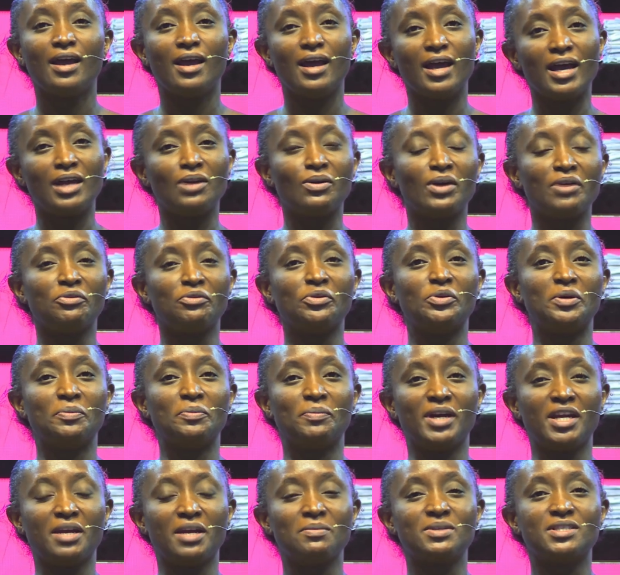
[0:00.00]
Hello everyone,
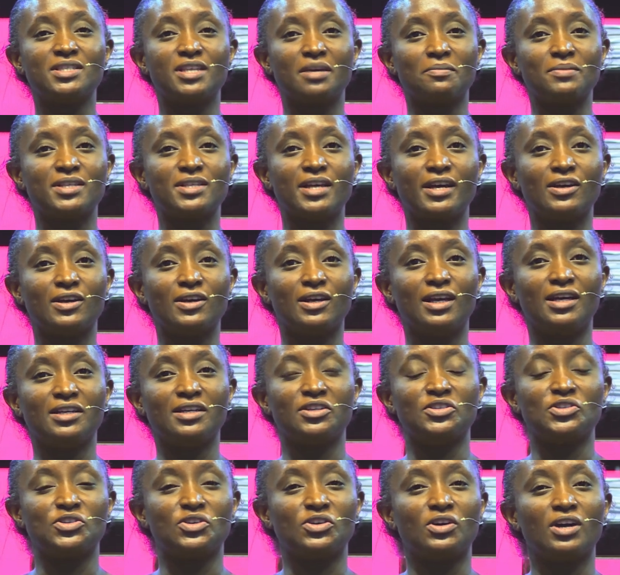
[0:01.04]
my name is Temitayo
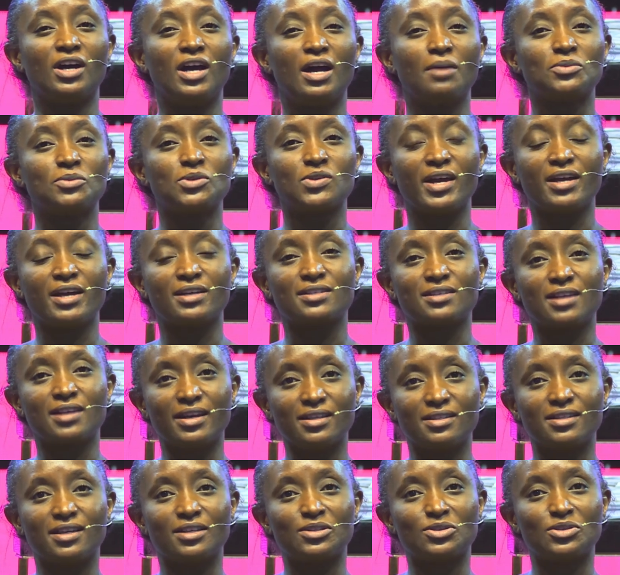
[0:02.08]
Oladejo. I'm so
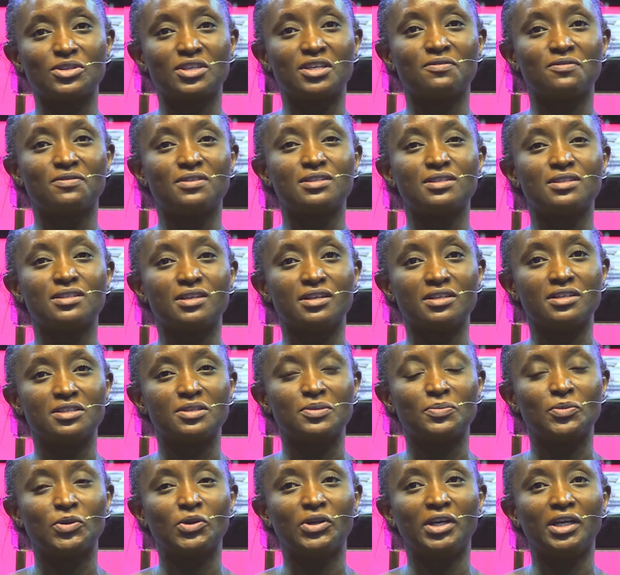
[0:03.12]
excited to give this
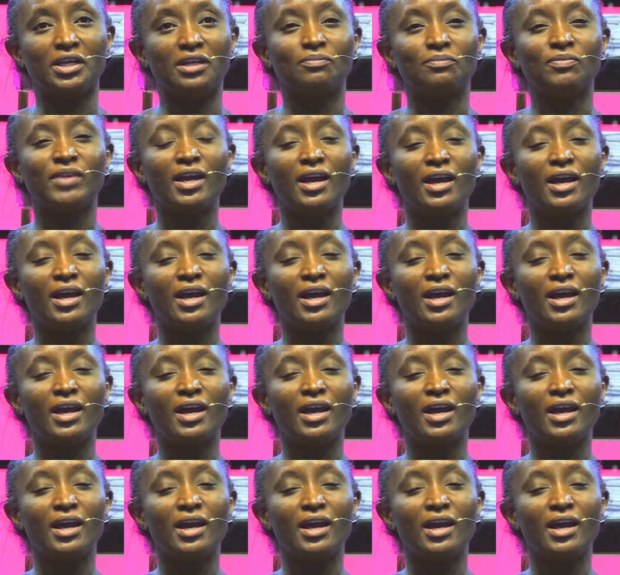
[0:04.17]
testimony.